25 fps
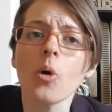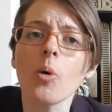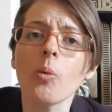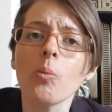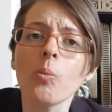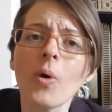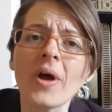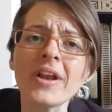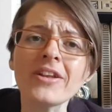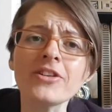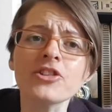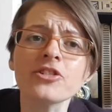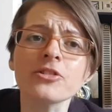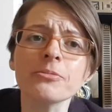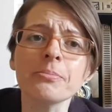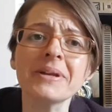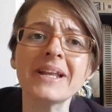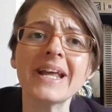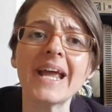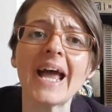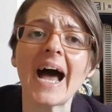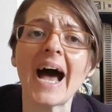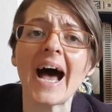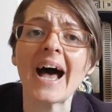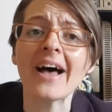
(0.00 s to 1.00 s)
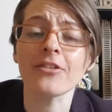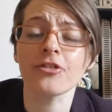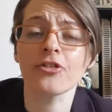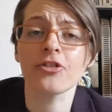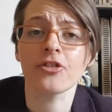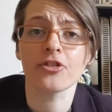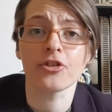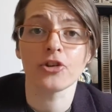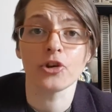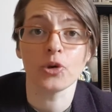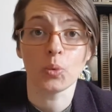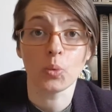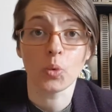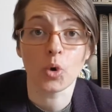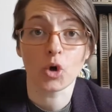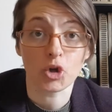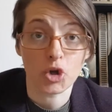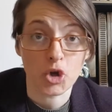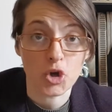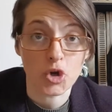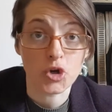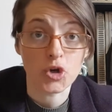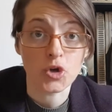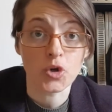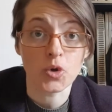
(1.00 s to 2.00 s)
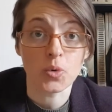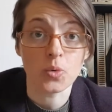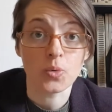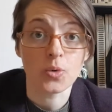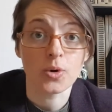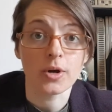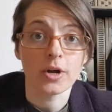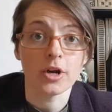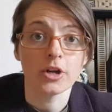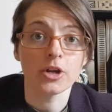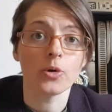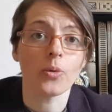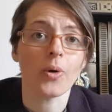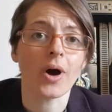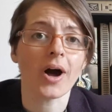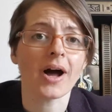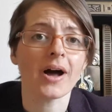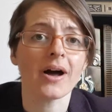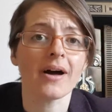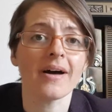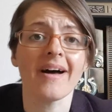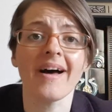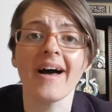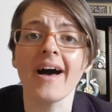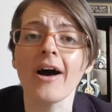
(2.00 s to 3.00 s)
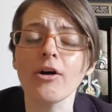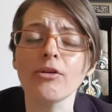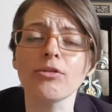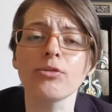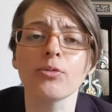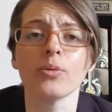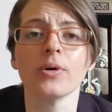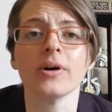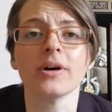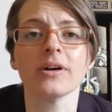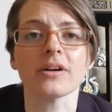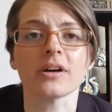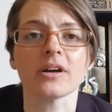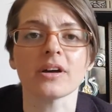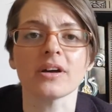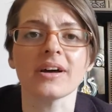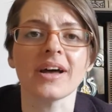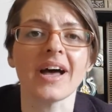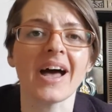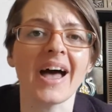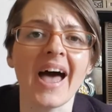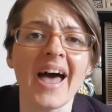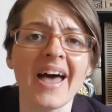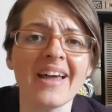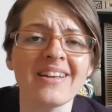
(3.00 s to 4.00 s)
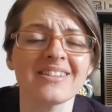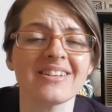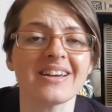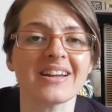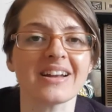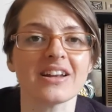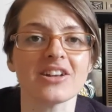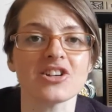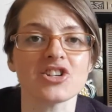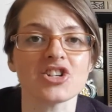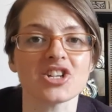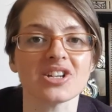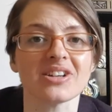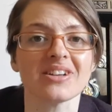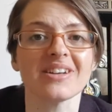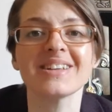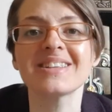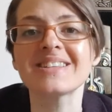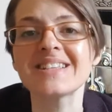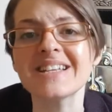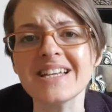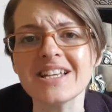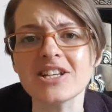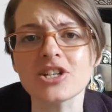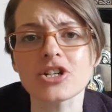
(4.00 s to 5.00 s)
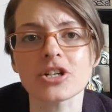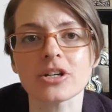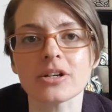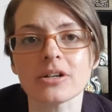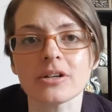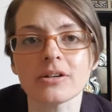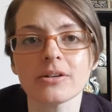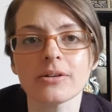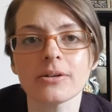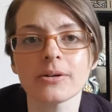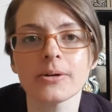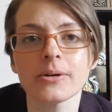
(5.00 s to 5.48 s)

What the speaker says: And when somebody asks you what you do, you are a health worker, a hair technician, a teacher.